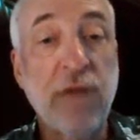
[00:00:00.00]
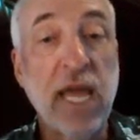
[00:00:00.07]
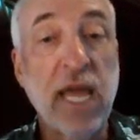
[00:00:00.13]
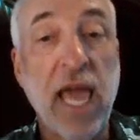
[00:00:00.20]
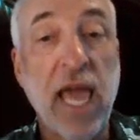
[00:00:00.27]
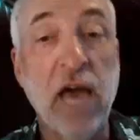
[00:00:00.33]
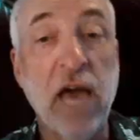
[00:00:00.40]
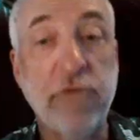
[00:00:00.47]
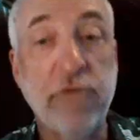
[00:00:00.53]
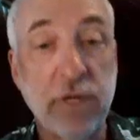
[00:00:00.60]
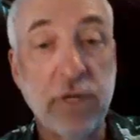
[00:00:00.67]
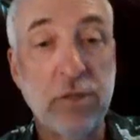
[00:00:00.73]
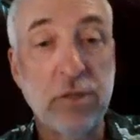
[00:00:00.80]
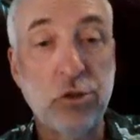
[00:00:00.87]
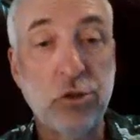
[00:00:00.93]
If I
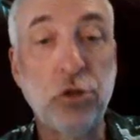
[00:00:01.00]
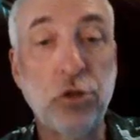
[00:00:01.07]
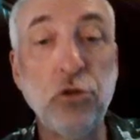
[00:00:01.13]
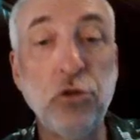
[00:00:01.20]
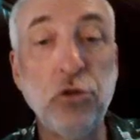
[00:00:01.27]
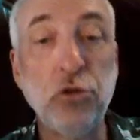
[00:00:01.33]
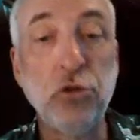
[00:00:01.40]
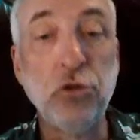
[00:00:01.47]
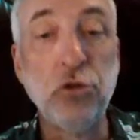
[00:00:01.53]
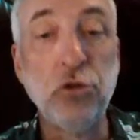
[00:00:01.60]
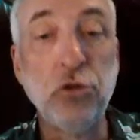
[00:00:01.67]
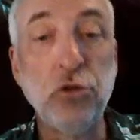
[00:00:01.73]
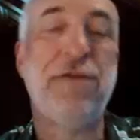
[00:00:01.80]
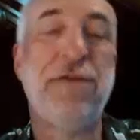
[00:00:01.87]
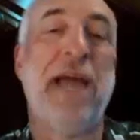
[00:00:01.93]
have
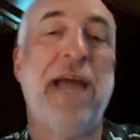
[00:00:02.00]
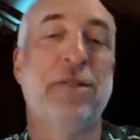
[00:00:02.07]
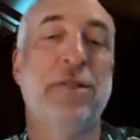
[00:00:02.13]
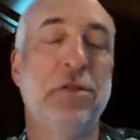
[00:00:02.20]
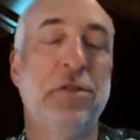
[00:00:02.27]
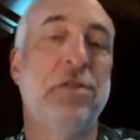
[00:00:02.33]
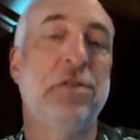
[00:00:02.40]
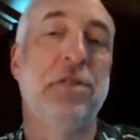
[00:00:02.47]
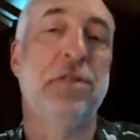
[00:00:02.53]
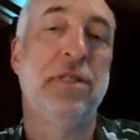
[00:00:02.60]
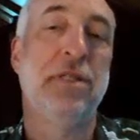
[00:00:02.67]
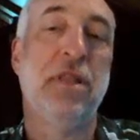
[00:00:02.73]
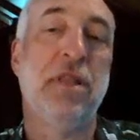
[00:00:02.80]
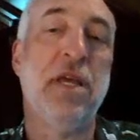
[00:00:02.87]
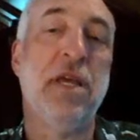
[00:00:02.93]
two
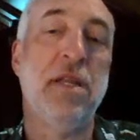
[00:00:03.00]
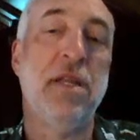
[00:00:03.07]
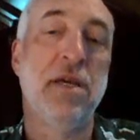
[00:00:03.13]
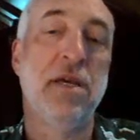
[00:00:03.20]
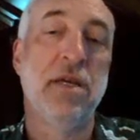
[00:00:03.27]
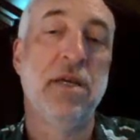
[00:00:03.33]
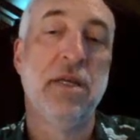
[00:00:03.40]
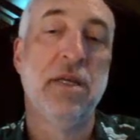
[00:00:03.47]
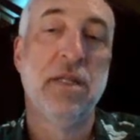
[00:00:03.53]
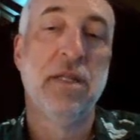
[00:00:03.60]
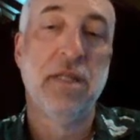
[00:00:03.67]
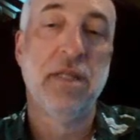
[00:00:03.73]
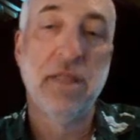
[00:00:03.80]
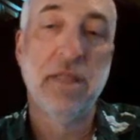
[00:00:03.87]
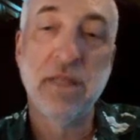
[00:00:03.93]
factors, then
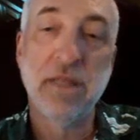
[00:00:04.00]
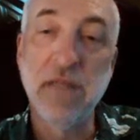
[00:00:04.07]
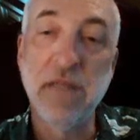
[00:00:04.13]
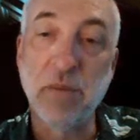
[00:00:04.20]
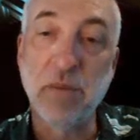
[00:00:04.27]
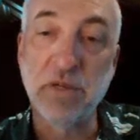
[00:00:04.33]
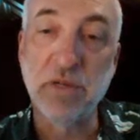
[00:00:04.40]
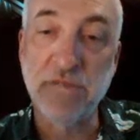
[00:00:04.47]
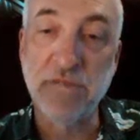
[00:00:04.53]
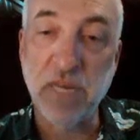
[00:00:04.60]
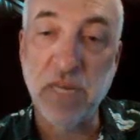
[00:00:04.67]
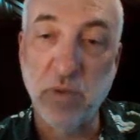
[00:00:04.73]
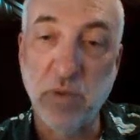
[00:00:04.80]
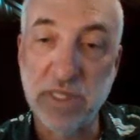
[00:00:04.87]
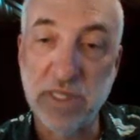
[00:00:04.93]
the
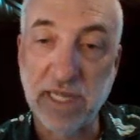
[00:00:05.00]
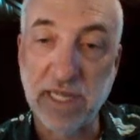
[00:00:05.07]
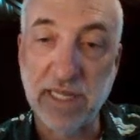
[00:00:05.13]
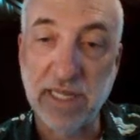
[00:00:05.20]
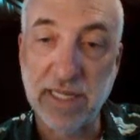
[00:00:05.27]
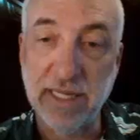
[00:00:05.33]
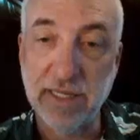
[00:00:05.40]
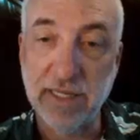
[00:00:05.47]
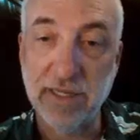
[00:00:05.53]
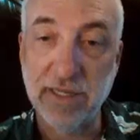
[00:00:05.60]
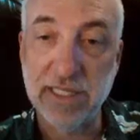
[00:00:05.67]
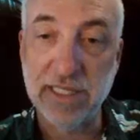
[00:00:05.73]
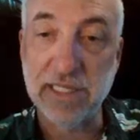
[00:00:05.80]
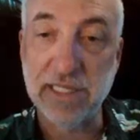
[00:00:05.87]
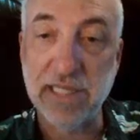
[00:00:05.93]
number of data points I
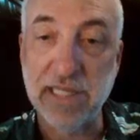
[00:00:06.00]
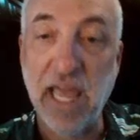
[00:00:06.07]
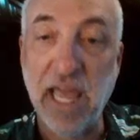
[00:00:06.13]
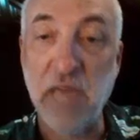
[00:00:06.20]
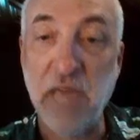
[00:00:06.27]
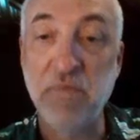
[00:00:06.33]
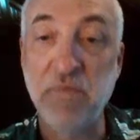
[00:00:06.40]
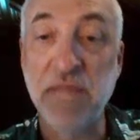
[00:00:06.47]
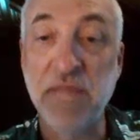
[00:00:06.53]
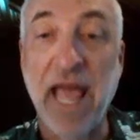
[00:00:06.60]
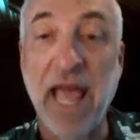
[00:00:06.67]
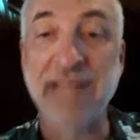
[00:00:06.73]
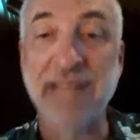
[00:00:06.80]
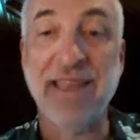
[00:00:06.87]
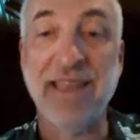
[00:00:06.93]
collect here is the
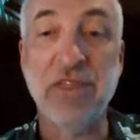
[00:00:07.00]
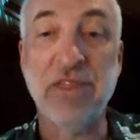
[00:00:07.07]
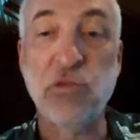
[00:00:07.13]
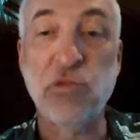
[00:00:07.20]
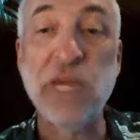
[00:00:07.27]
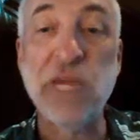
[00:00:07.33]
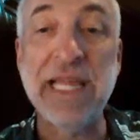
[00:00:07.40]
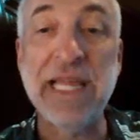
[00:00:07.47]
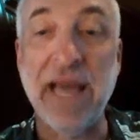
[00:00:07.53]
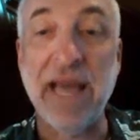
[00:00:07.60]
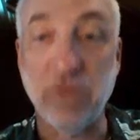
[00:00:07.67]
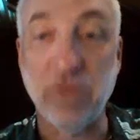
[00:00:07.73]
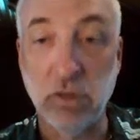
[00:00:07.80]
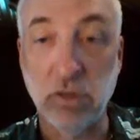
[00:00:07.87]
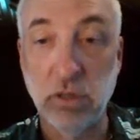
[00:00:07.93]
same as a
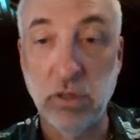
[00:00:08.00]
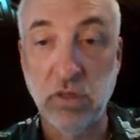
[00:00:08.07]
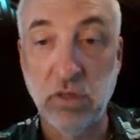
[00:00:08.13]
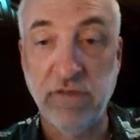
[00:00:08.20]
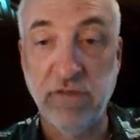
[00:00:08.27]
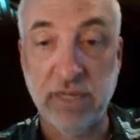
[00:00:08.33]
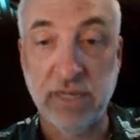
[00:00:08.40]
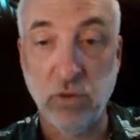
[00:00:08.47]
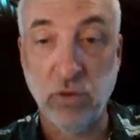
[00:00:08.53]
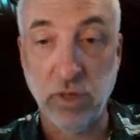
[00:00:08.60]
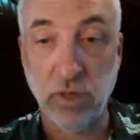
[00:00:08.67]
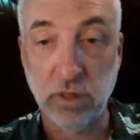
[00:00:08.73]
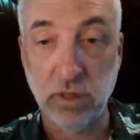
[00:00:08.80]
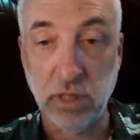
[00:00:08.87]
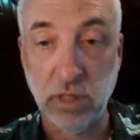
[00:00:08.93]
three-level
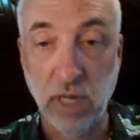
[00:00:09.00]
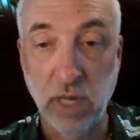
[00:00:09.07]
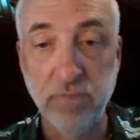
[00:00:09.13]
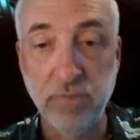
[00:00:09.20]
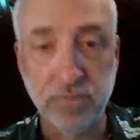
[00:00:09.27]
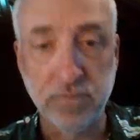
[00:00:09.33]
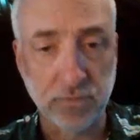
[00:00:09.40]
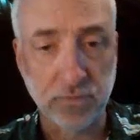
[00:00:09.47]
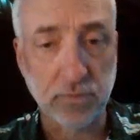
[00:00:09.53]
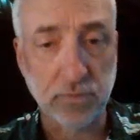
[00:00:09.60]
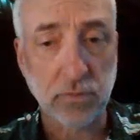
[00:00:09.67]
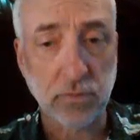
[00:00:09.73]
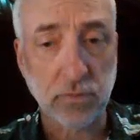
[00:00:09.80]
factorial design.